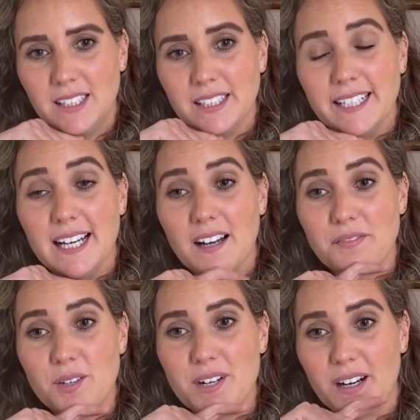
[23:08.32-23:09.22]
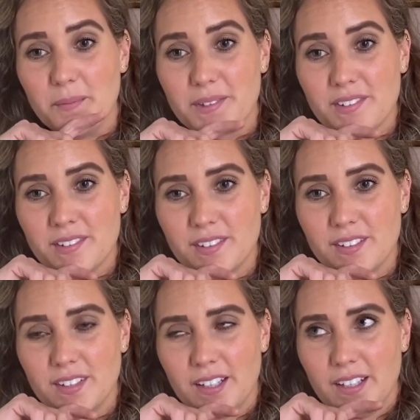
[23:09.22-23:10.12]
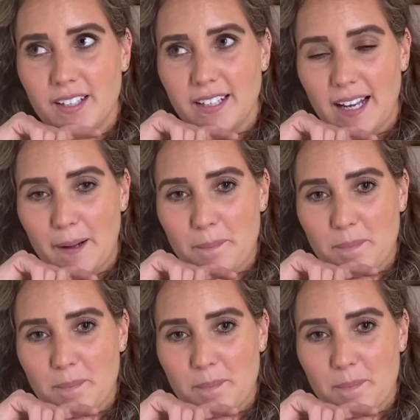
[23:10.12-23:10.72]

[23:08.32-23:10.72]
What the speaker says: Yeah, a few times. Yeah.